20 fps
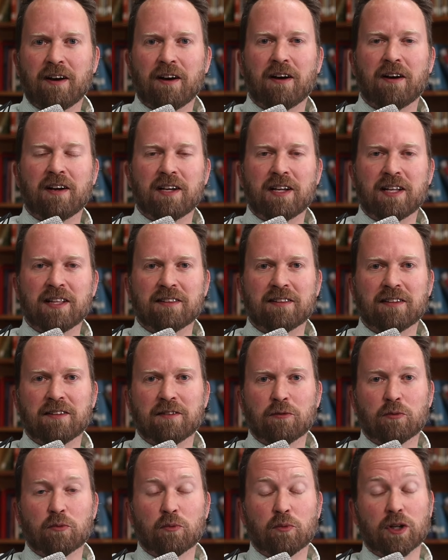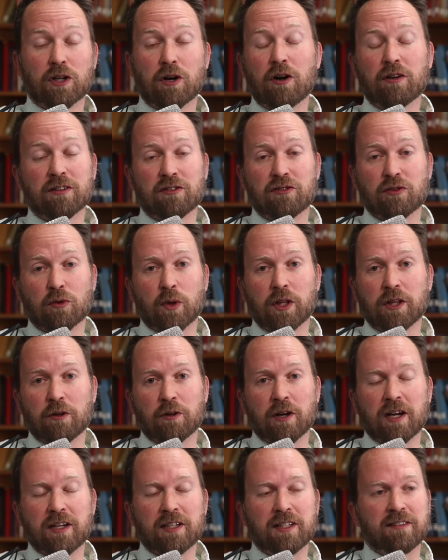And regardless of whether
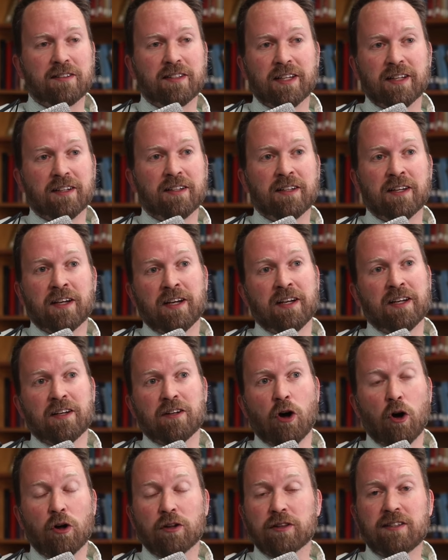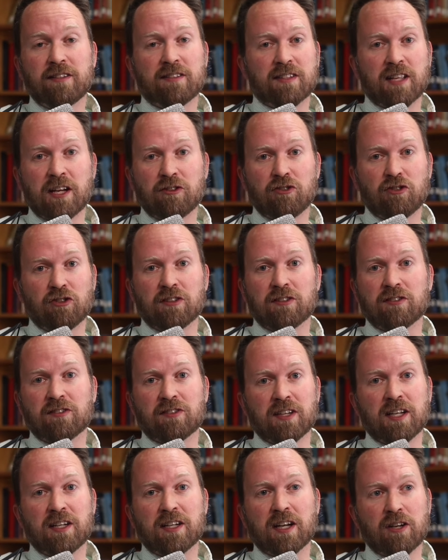or not he did, all these
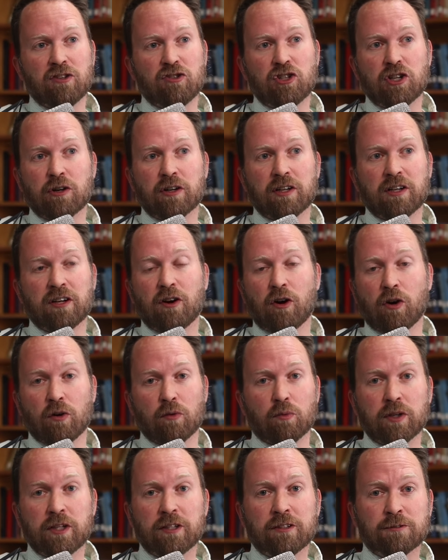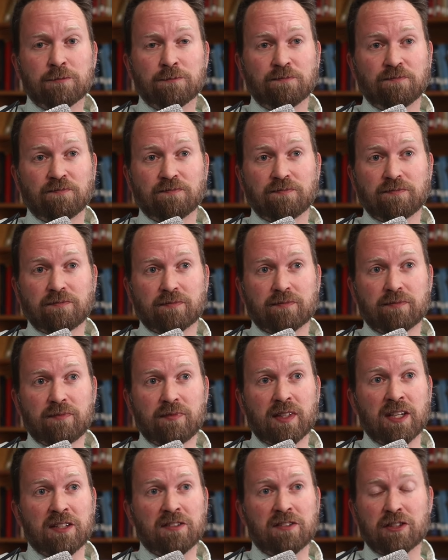tensions in Nigeria are real.
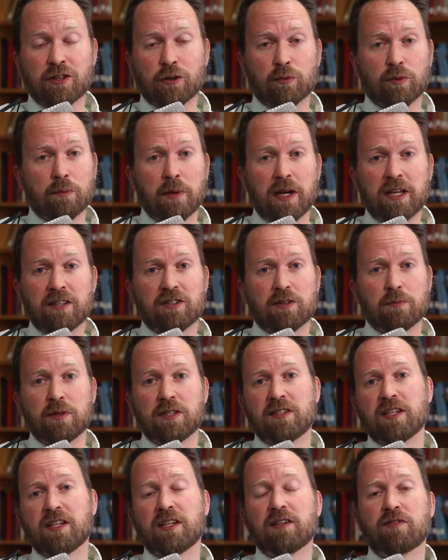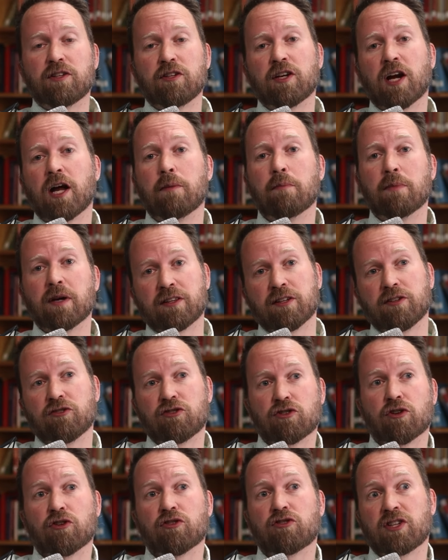It still remains to be seen if the United
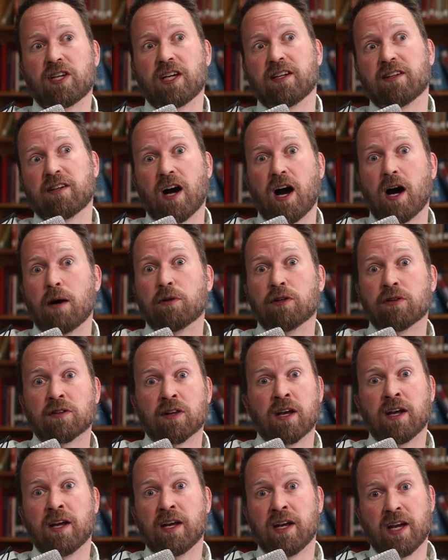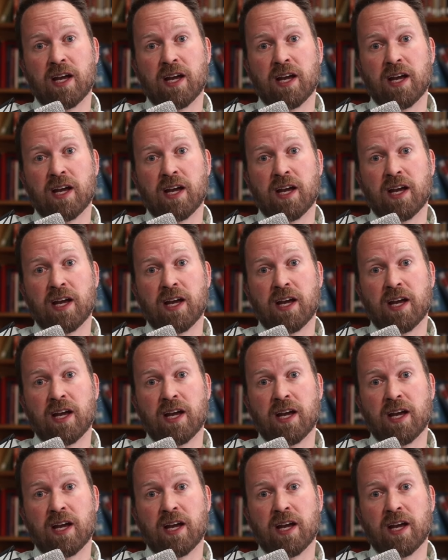Methodist Church can cobble